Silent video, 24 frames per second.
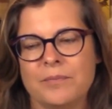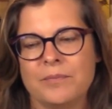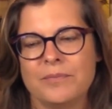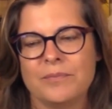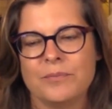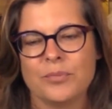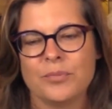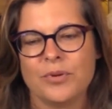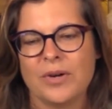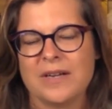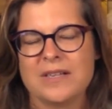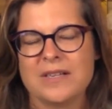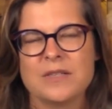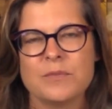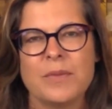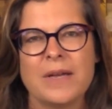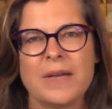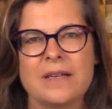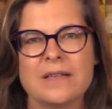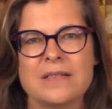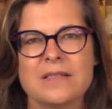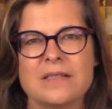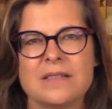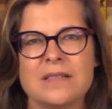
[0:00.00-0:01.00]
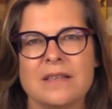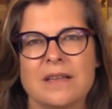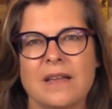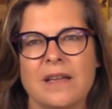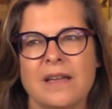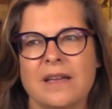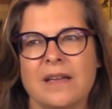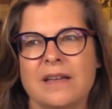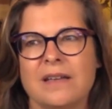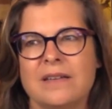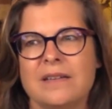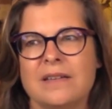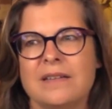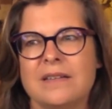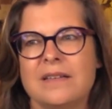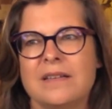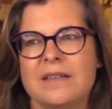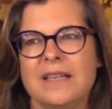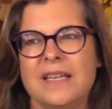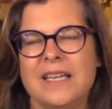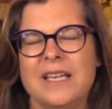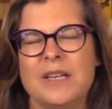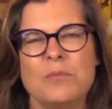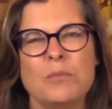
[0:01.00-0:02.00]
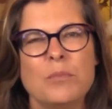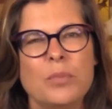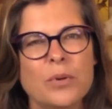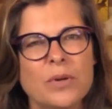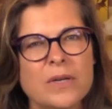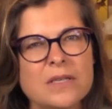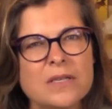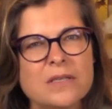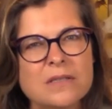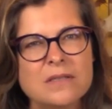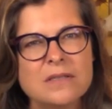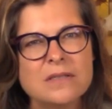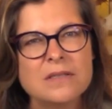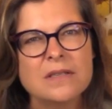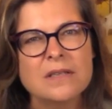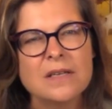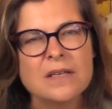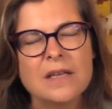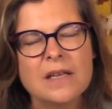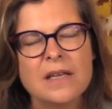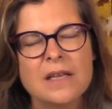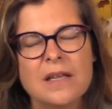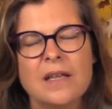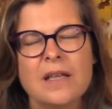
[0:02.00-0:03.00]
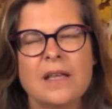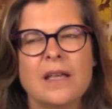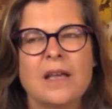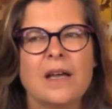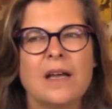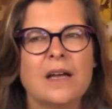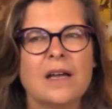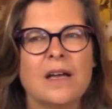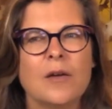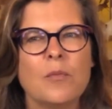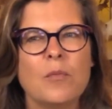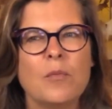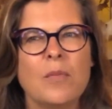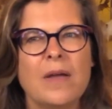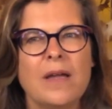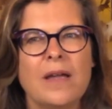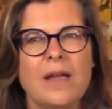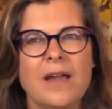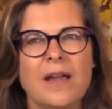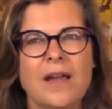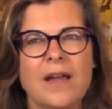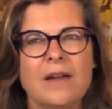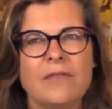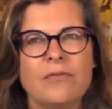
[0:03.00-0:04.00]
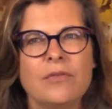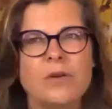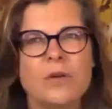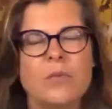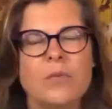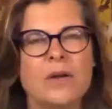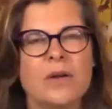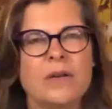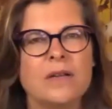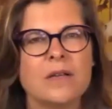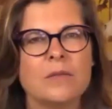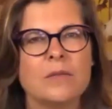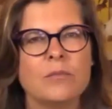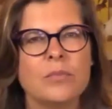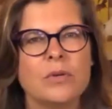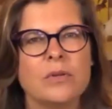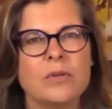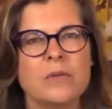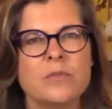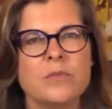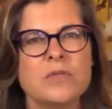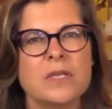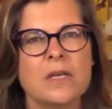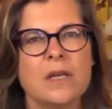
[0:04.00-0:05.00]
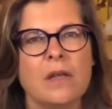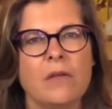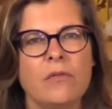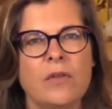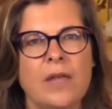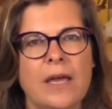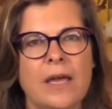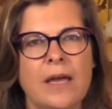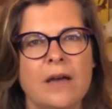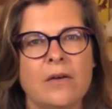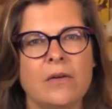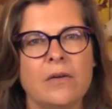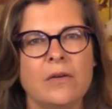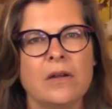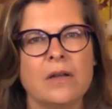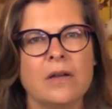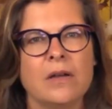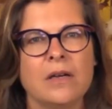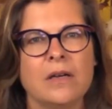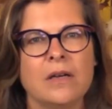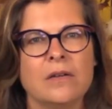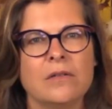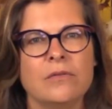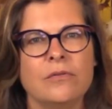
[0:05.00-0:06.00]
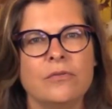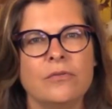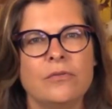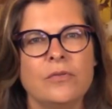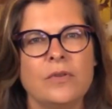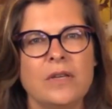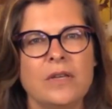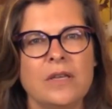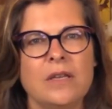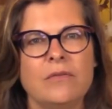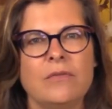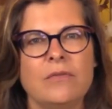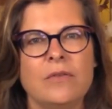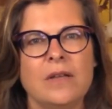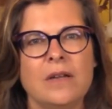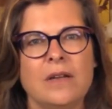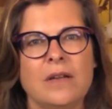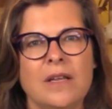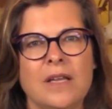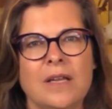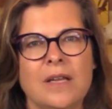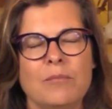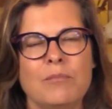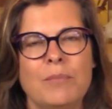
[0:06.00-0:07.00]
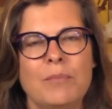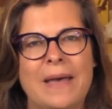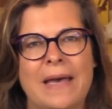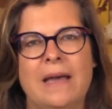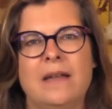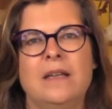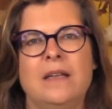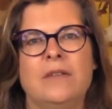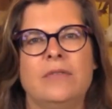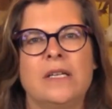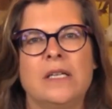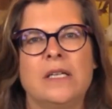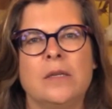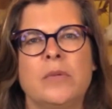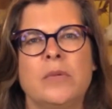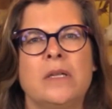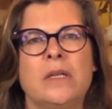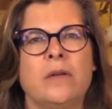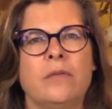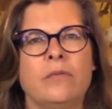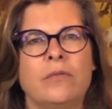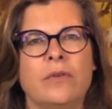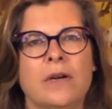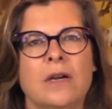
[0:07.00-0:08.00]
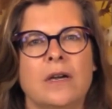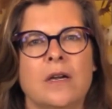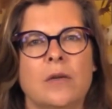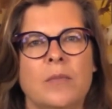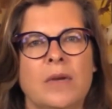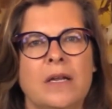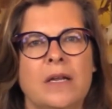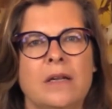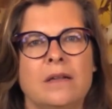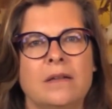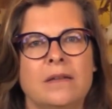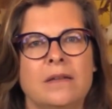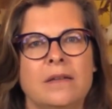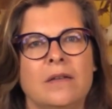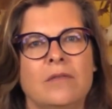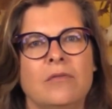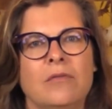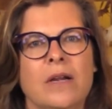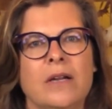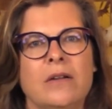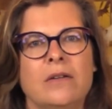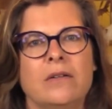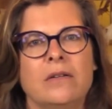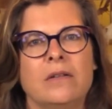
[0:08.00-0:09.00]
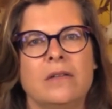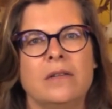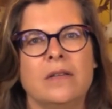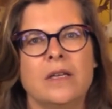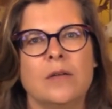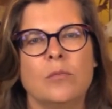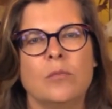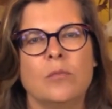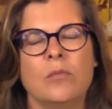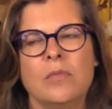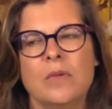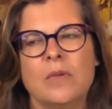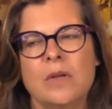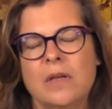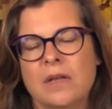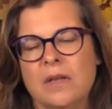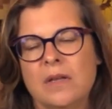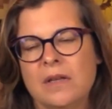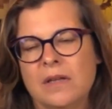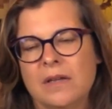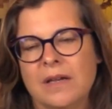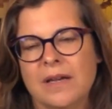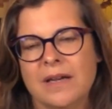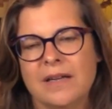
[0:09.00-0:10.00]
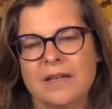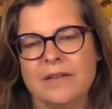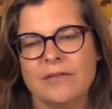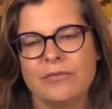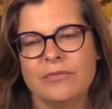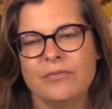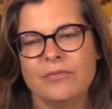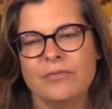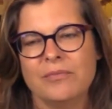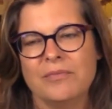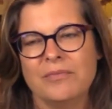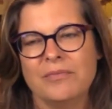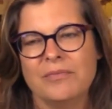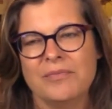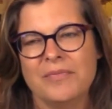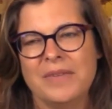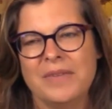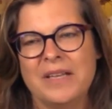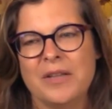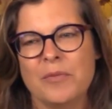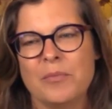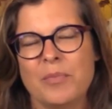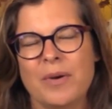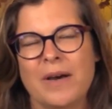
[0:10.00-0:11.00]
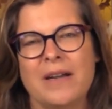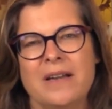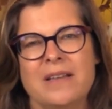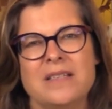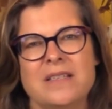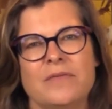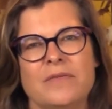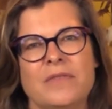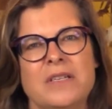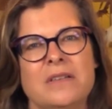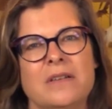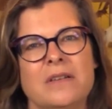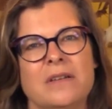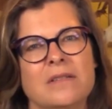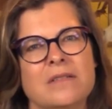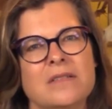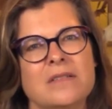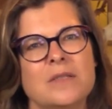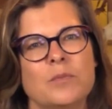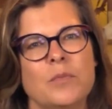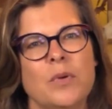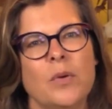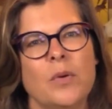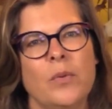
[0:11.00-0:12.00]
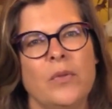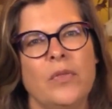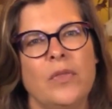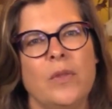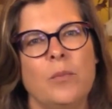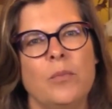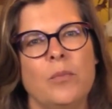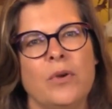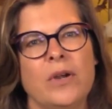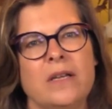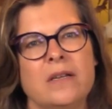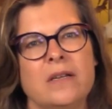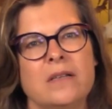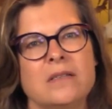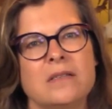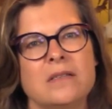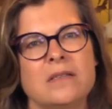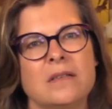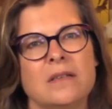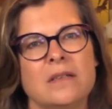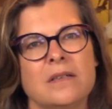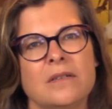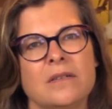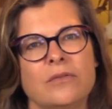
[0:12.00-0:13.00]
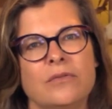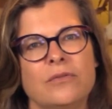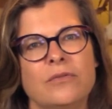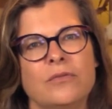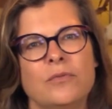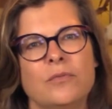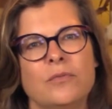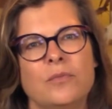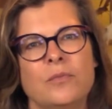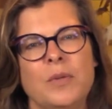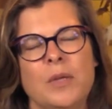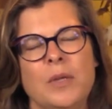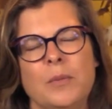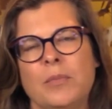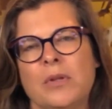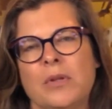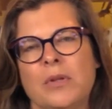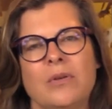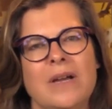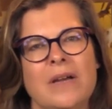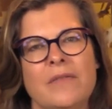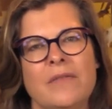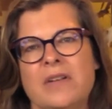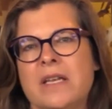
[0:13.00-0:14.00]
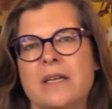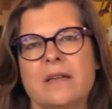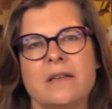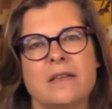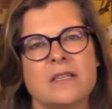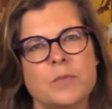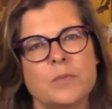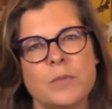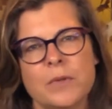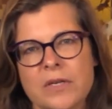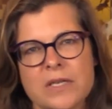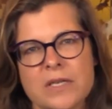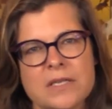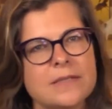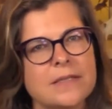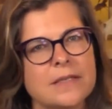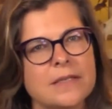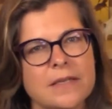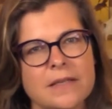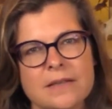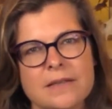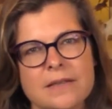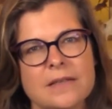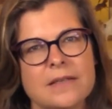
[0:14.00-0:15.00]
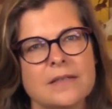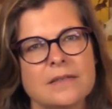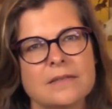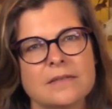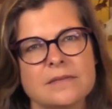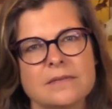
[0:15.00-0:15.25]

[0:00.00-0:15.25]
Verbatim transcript: prospects and inputs, everyone can pull themselves out of even a bad developmental environment that rendered them kind of in the bodies of adults, but with the brains of people who haven't yet experienced anything.